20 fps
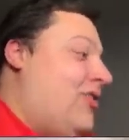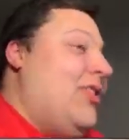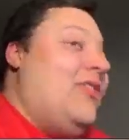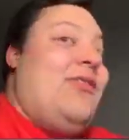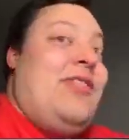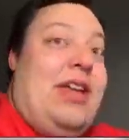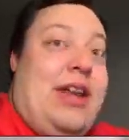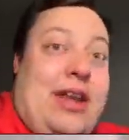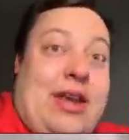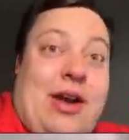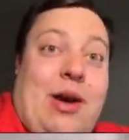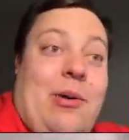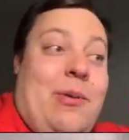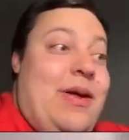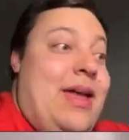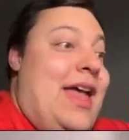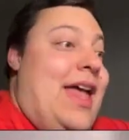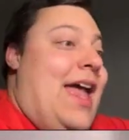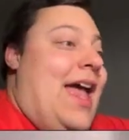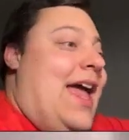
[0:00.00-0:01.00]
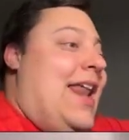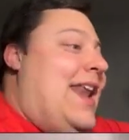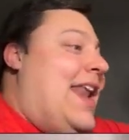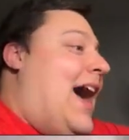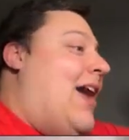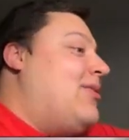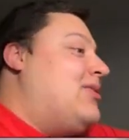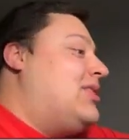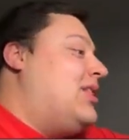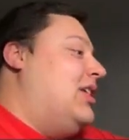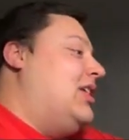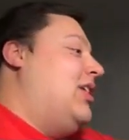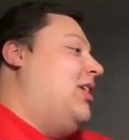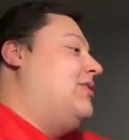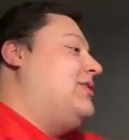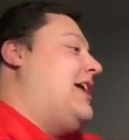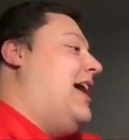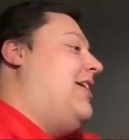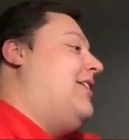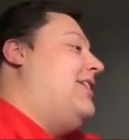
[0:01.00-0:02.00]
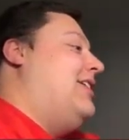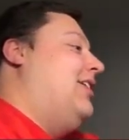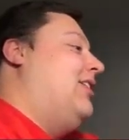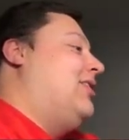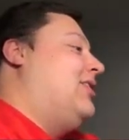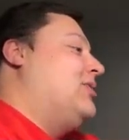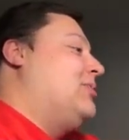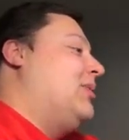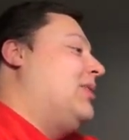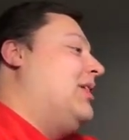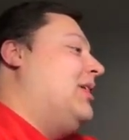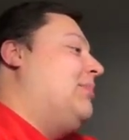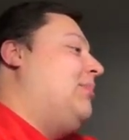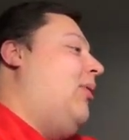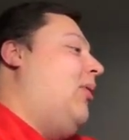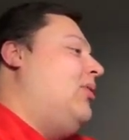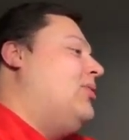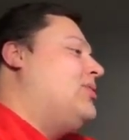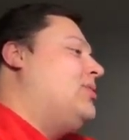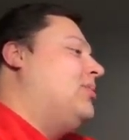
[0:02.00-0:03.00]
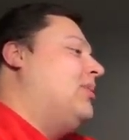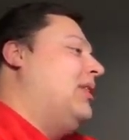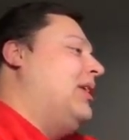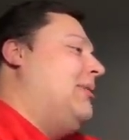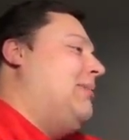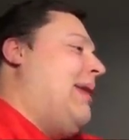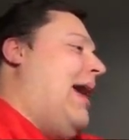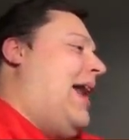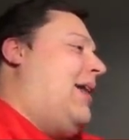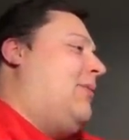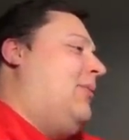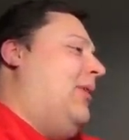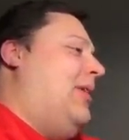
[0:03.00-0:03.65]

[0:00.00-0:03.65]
the video, and now it's going to go downhill because we're going to pull some really bad